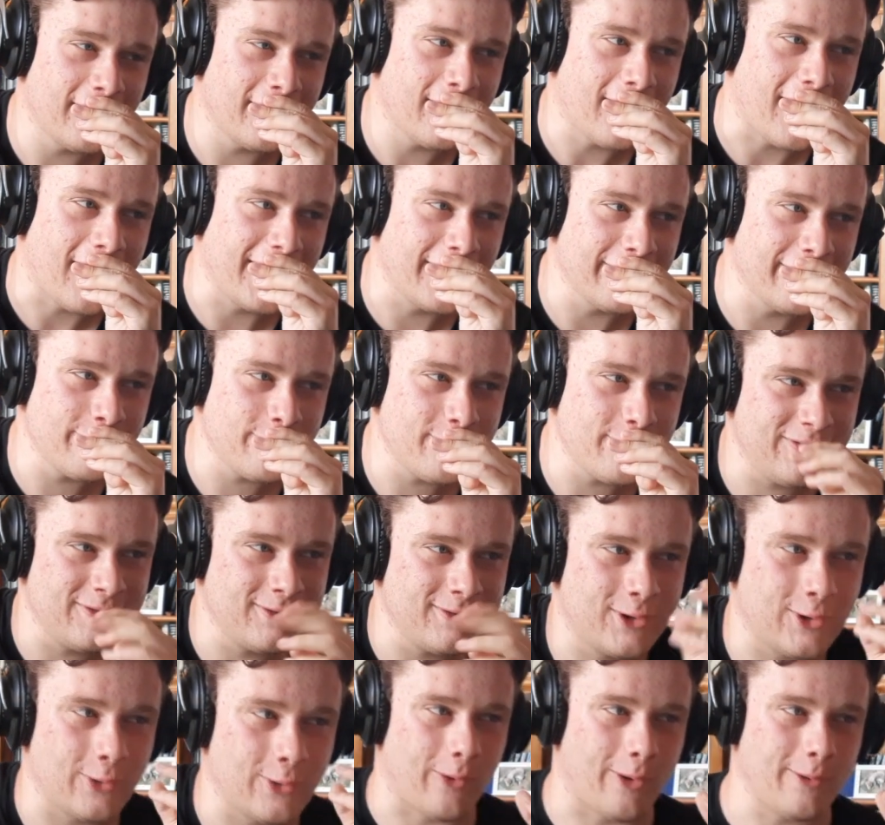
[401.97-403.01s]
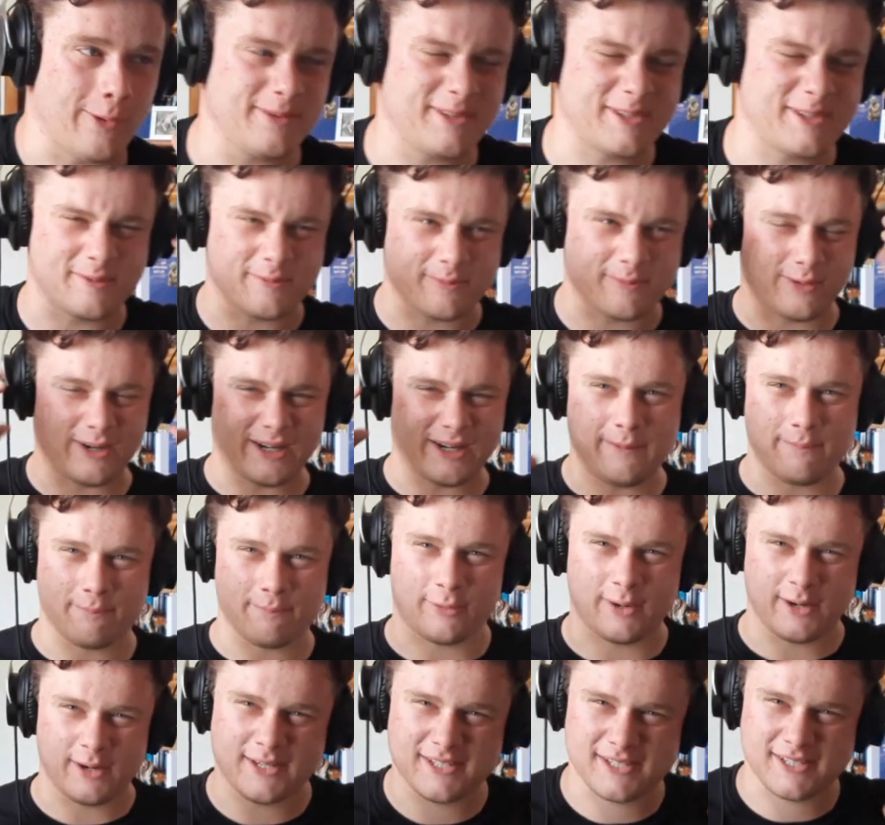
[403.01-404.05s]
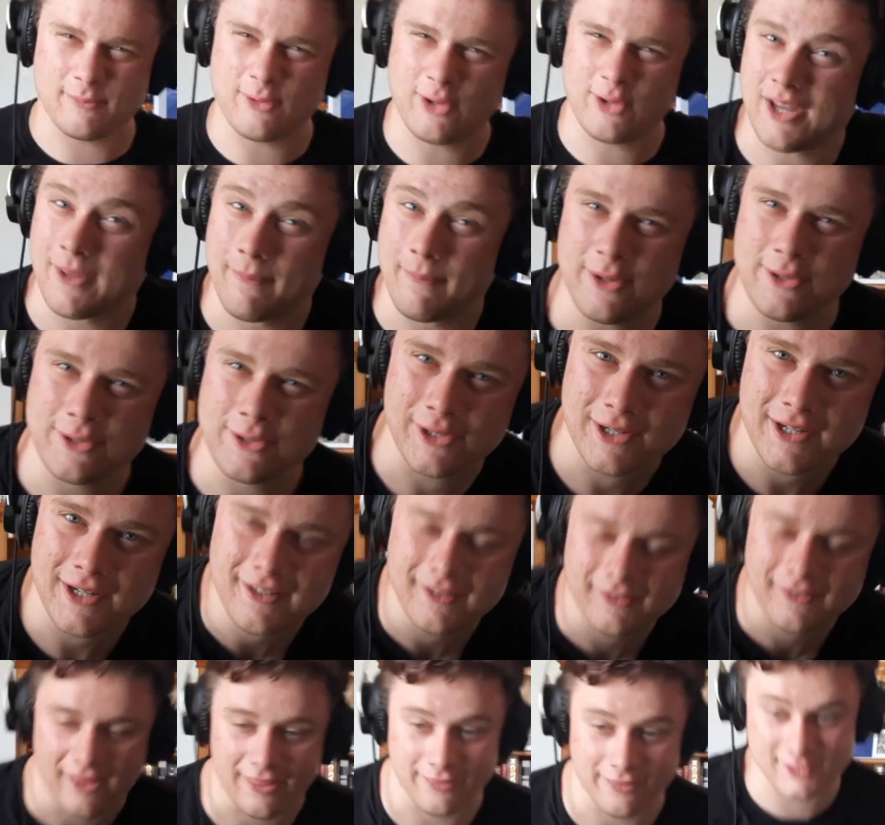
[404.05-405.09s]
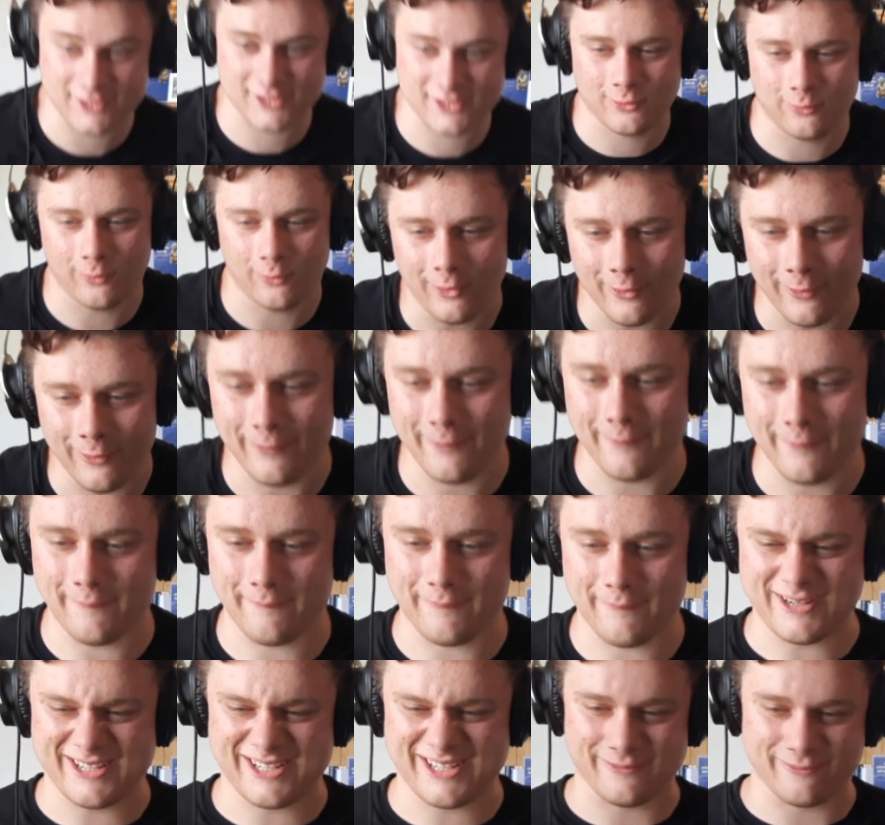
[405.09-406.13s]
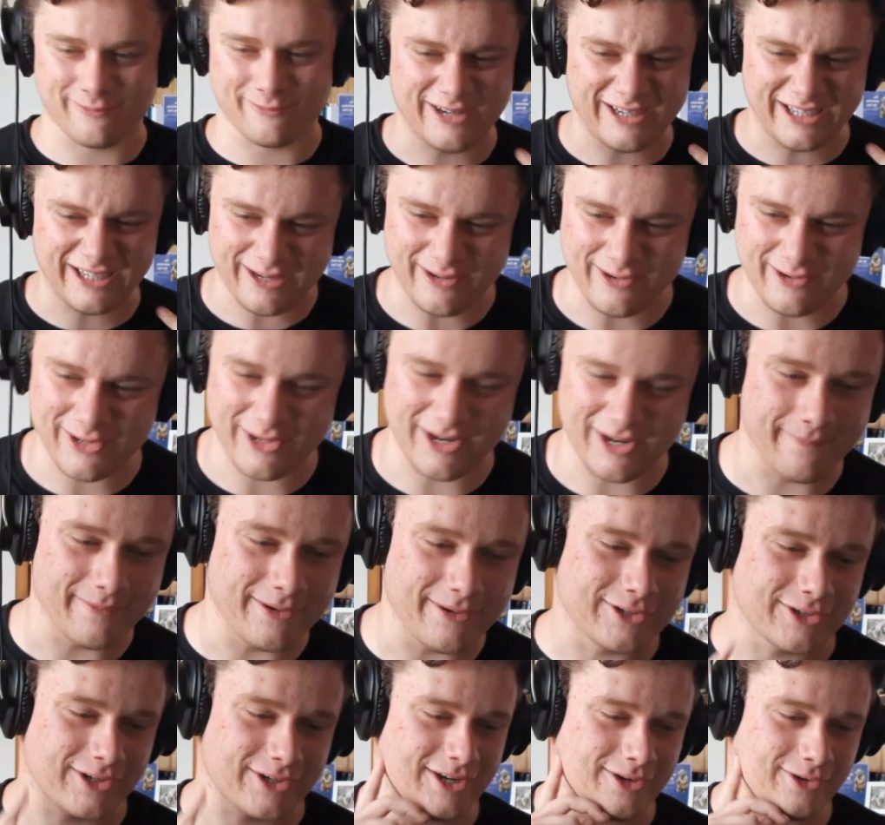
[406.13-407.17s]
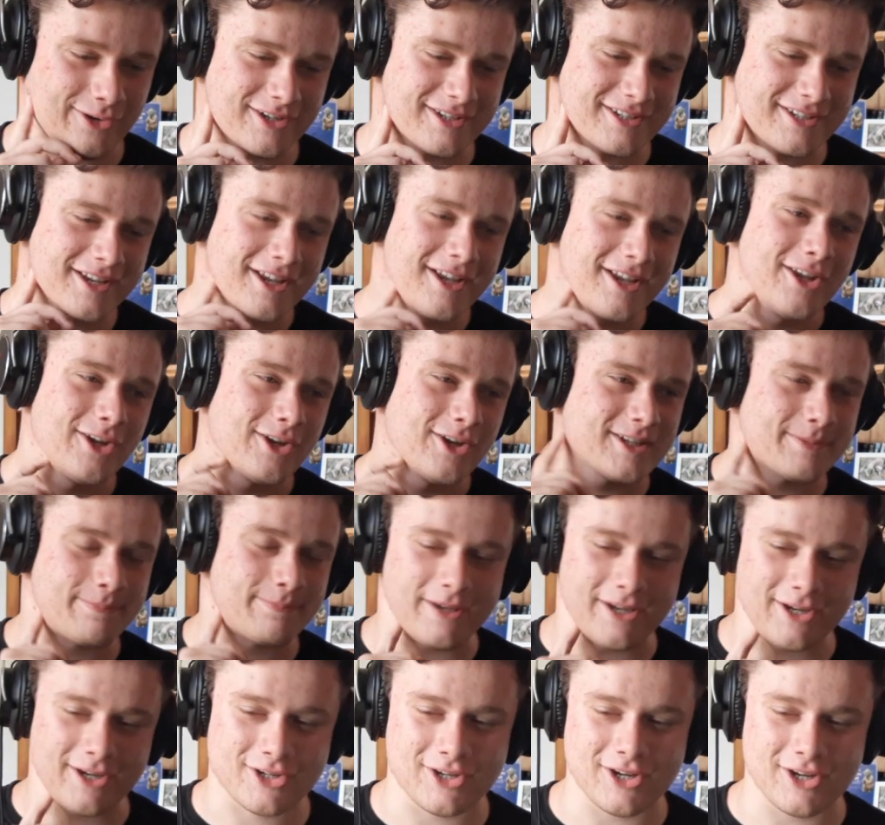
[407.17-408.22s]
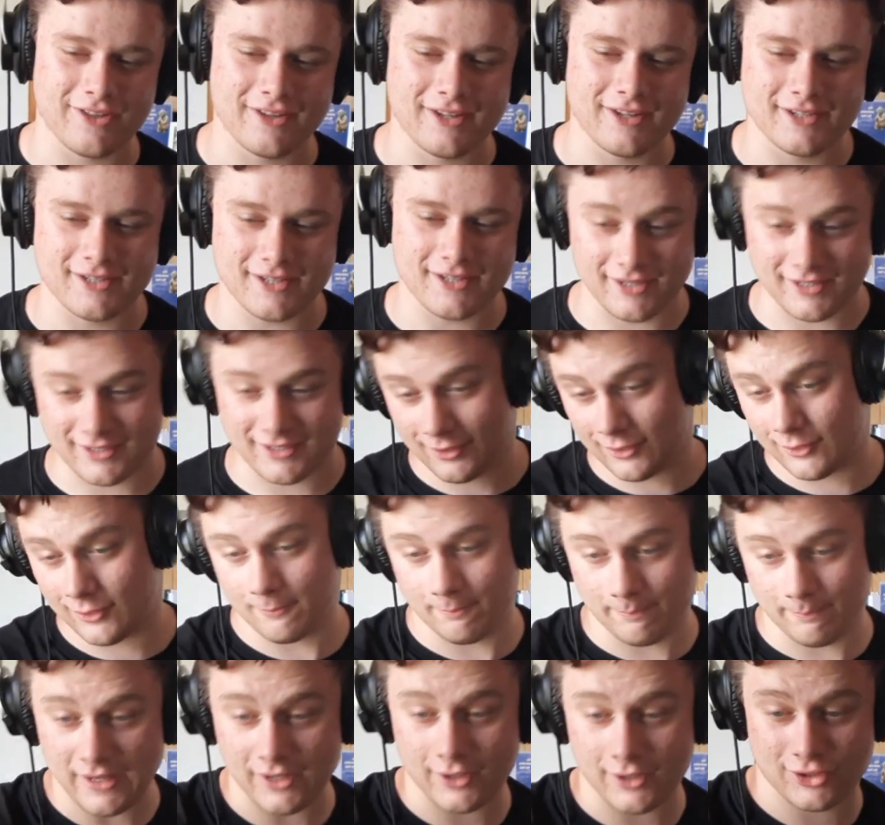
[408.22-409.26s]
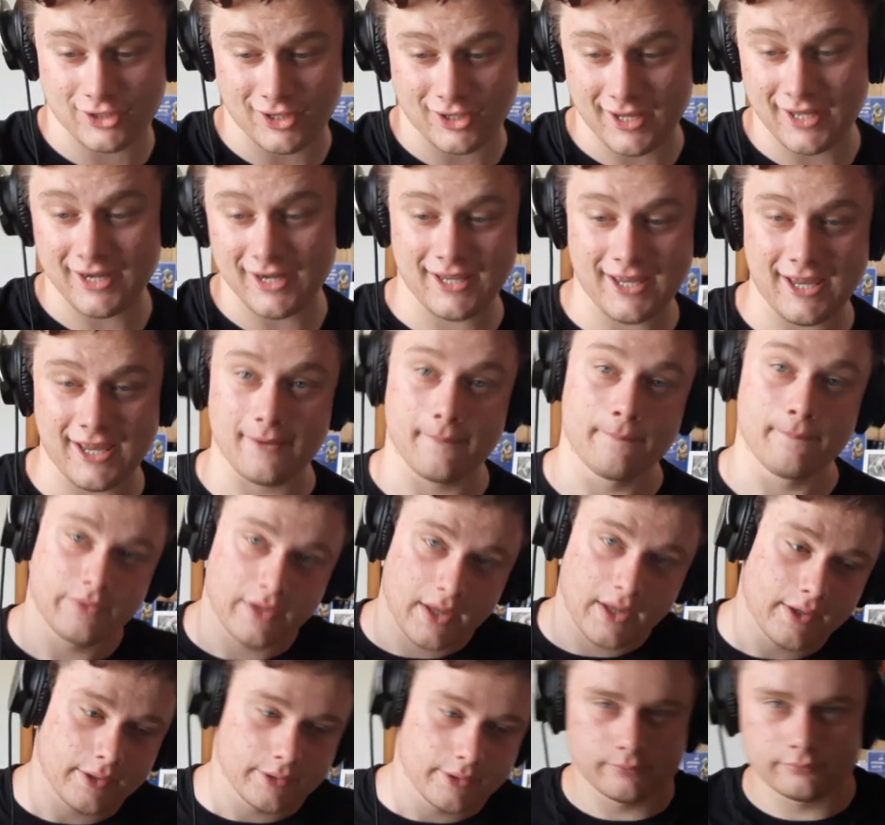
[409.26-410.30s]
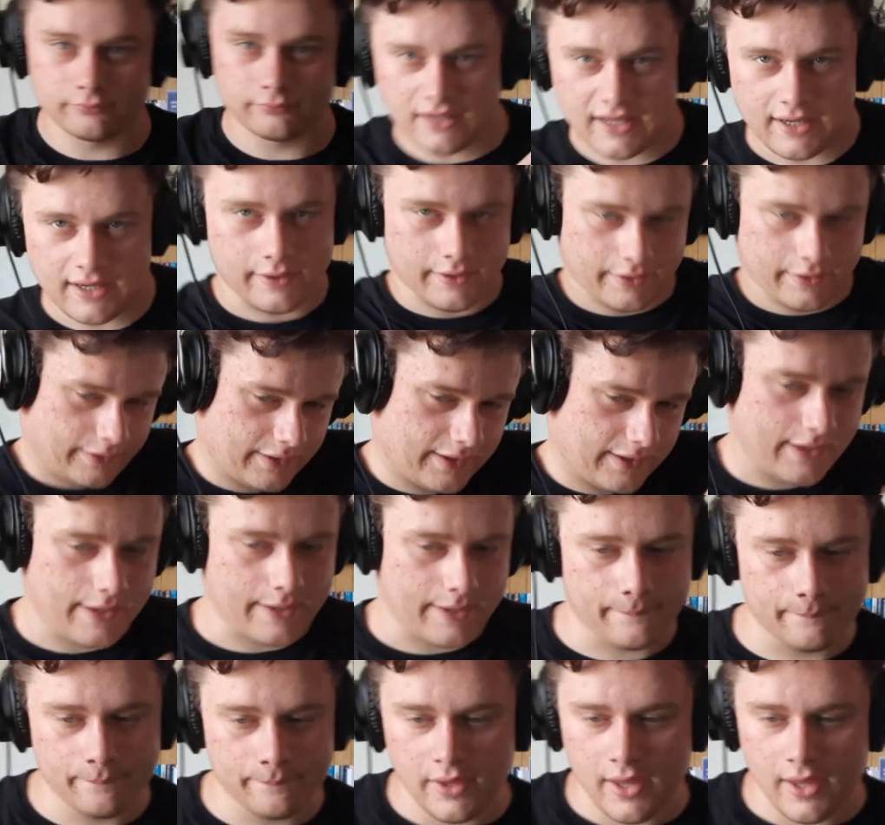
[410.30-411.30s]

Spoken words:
I love it when the quotes really bring some good imagery. Like this quote brings some really good imagery. You can just picture this, and there's a picture, and again, editing here.